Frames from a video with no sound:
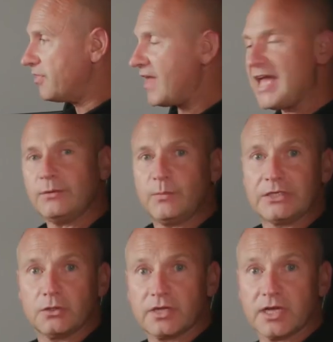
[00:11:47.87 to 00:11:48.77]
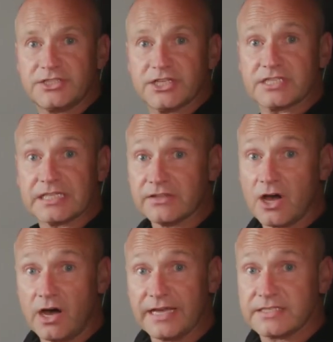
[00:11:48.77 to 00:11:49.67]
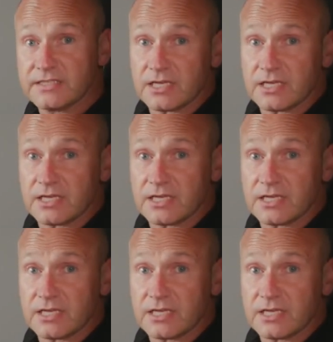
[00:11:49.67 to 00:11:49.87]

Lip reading: Then we'd look at adjusting the height.